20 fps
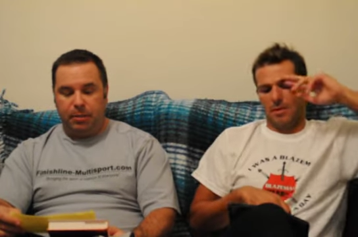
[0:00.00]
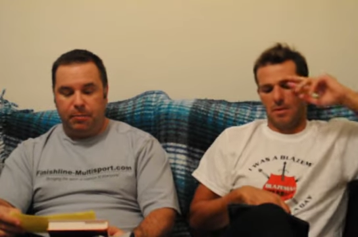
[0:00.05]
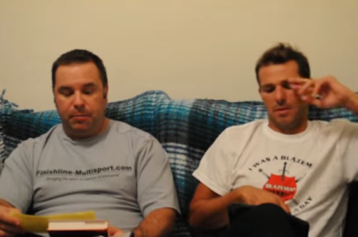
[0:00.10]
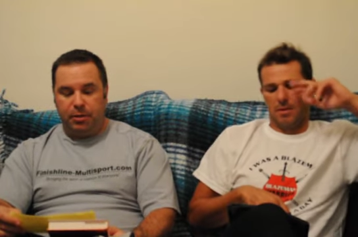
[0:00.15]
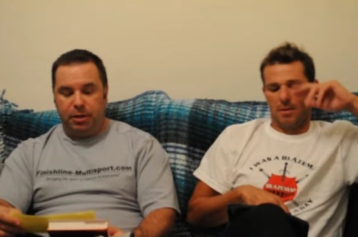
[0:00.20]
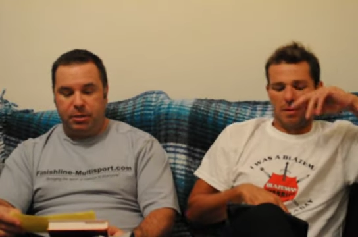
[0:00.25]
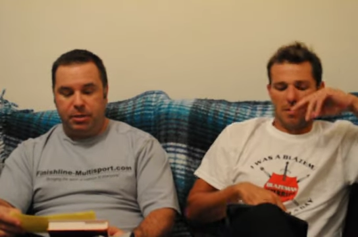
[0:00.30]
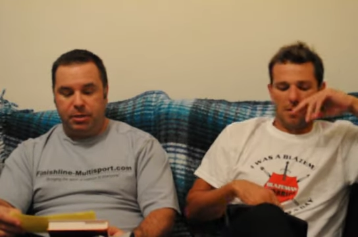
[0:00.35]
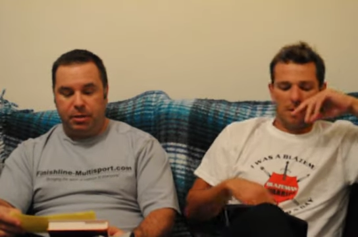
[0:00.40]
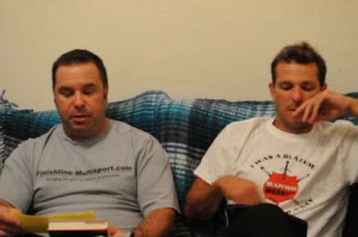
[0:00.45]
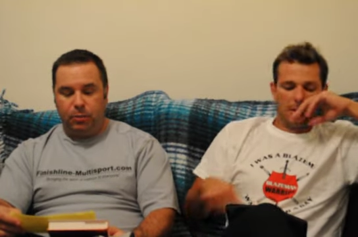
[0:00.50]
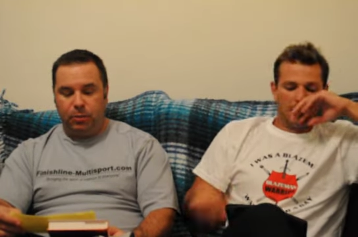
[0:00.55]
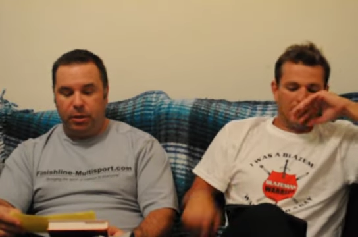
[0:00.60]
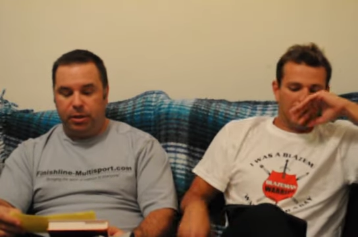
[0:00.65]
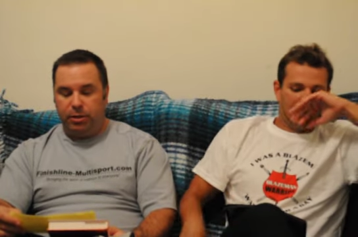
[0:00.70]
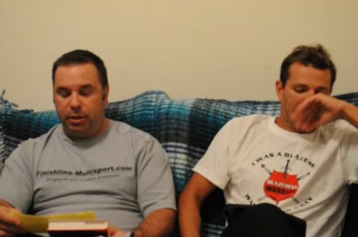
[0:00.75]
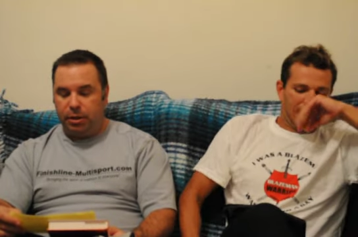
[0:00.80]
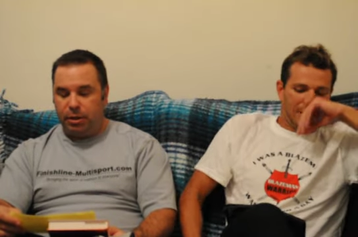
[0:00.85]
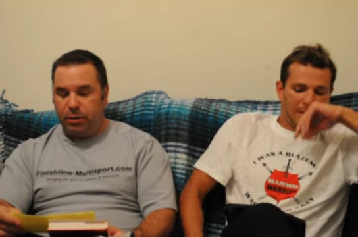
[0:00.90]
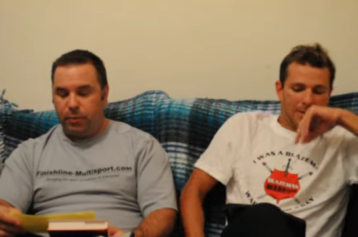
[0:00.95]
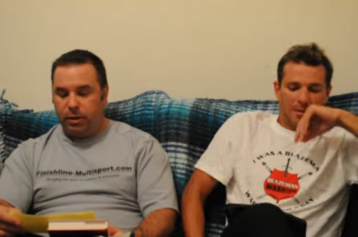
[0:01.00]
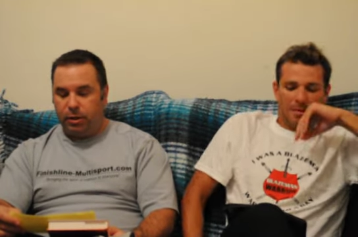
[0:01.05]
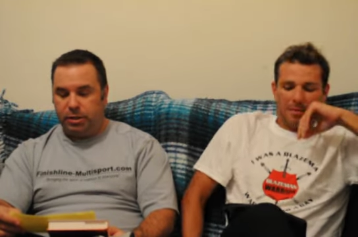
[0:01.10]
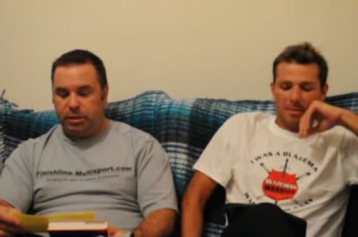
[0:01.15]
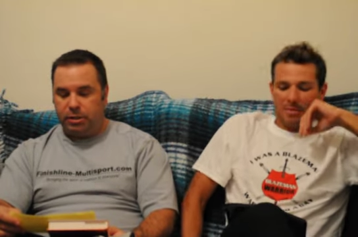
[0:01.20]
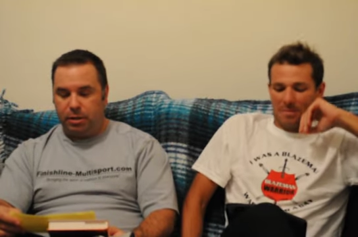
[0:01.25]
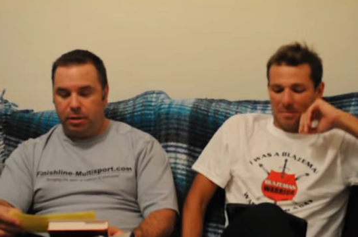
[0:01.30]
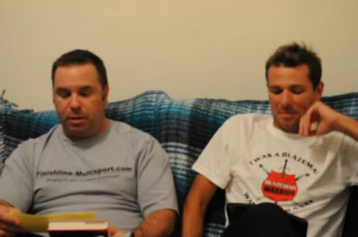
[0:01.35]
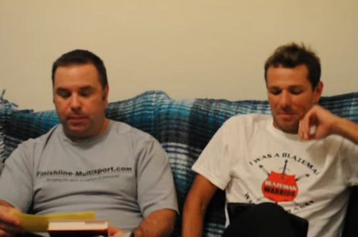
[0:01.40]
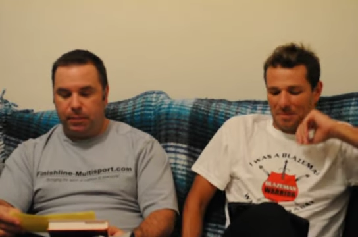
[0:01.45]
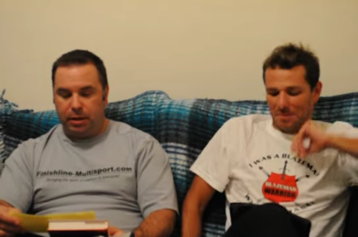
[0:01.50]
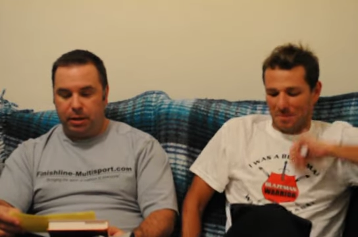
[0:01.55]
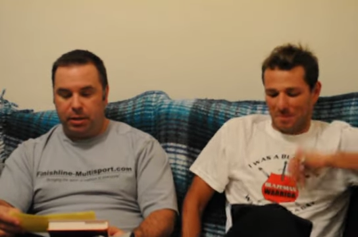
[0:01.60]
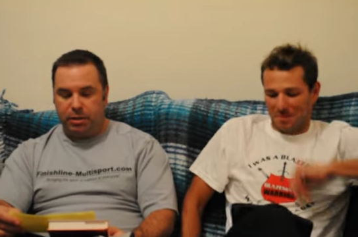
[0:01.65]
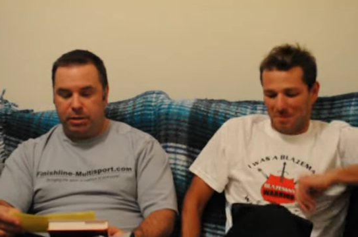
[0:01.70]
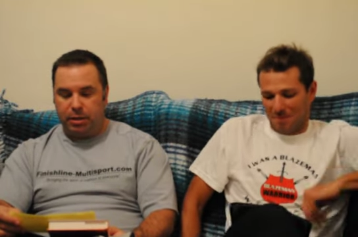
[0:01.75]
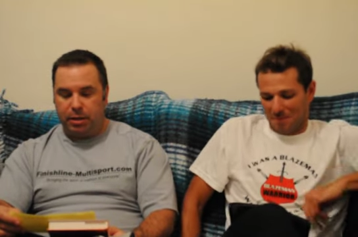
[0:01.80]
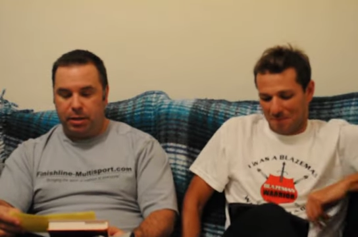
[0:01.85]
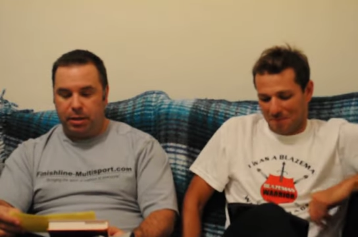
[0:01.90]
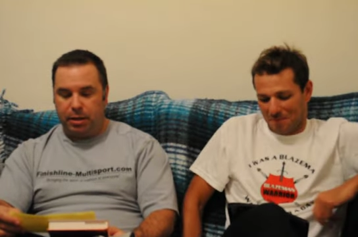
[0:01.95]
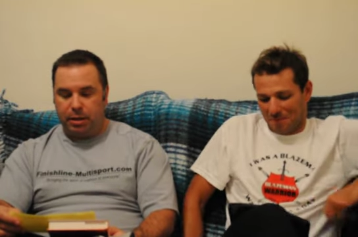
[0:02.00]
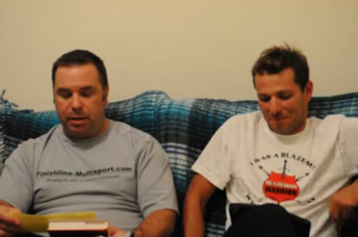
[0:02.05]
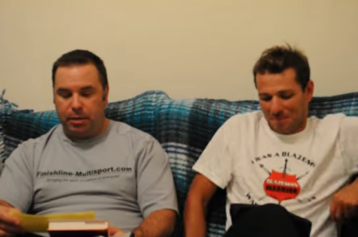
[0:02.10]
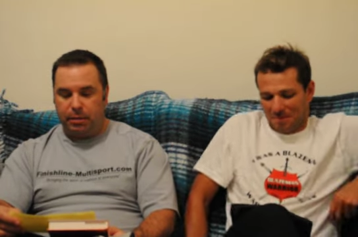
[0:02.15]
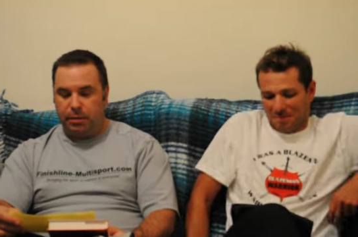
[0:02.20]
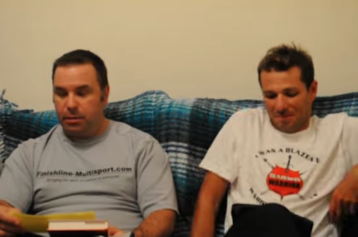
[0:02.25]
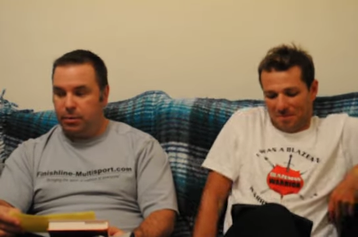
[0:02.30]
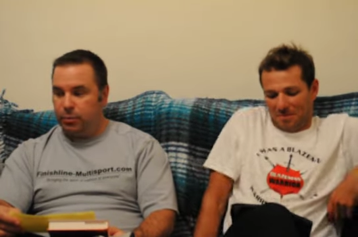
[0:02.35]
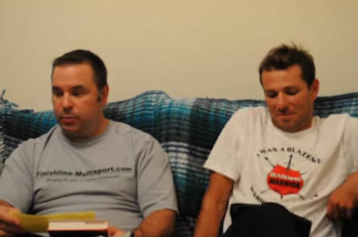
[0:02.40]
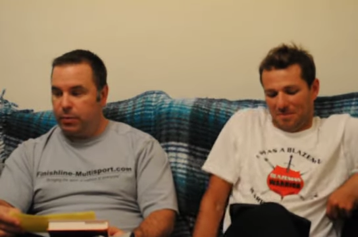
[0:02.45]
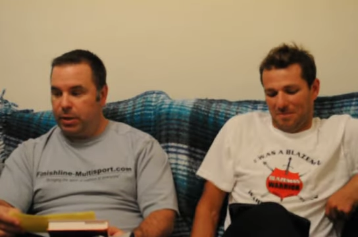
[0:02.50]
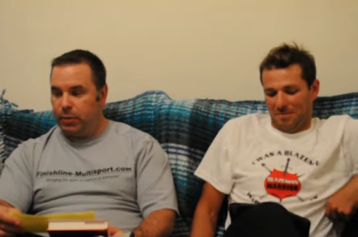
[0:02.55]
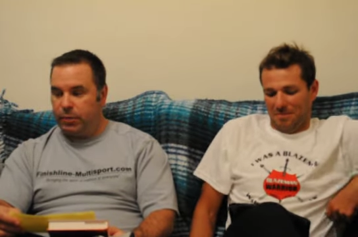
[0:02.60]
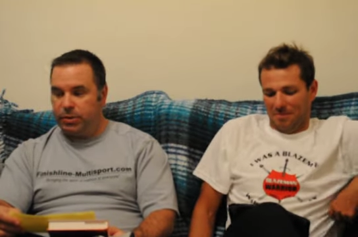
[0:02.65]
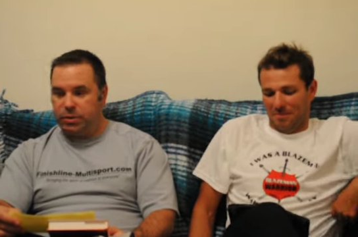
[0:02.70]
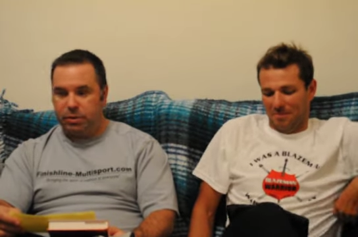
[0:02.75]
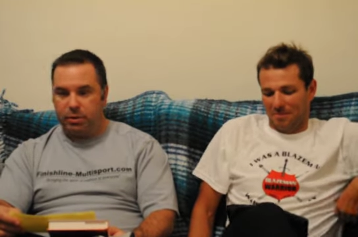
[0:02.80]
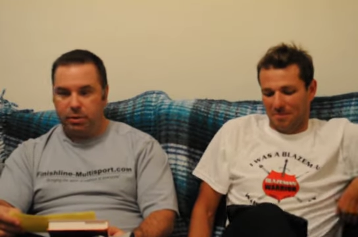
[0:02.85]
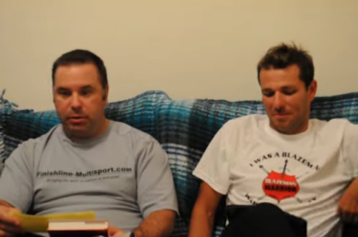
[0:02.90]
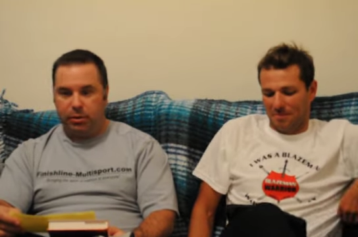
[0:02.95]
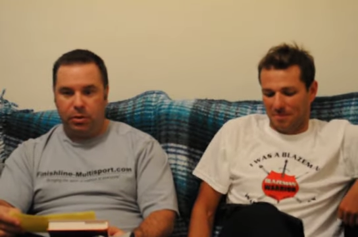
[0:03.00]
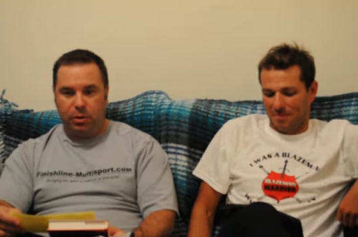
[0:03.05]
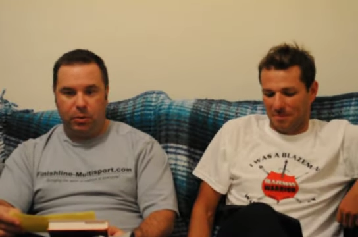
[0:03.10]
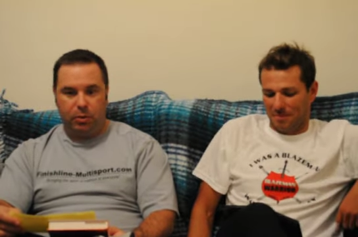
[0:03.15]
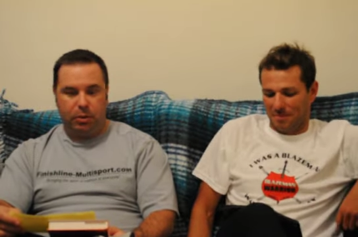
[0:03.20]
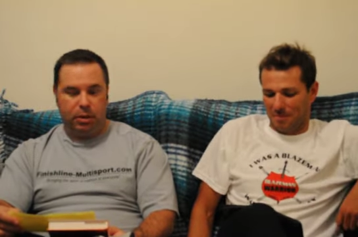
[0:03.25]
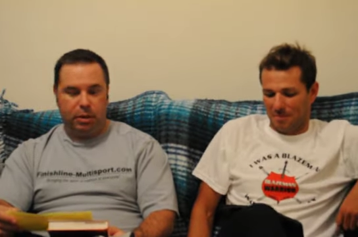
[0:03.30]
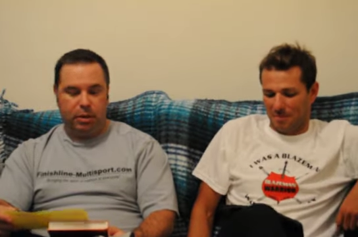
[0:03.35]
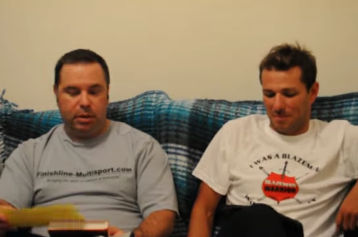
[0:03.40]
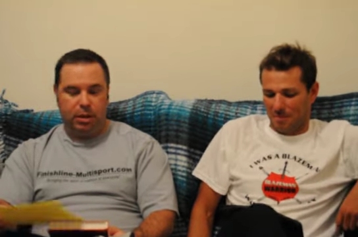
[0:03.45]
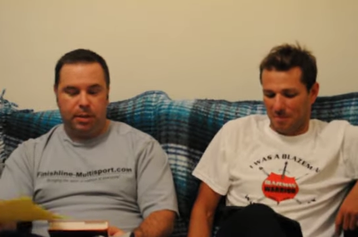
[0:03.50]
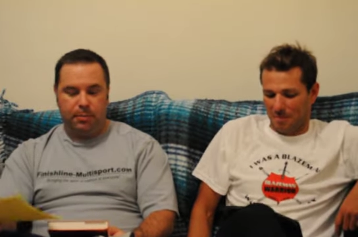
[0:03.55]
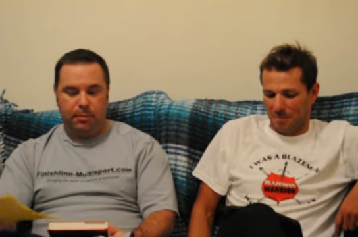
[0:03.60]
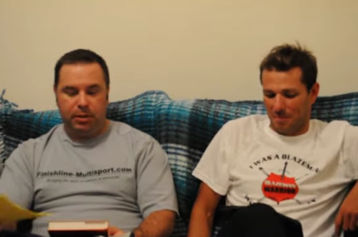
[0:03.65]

Speaker 1: But uh, one thing I want to talk about is I, I, when I was in Kona, I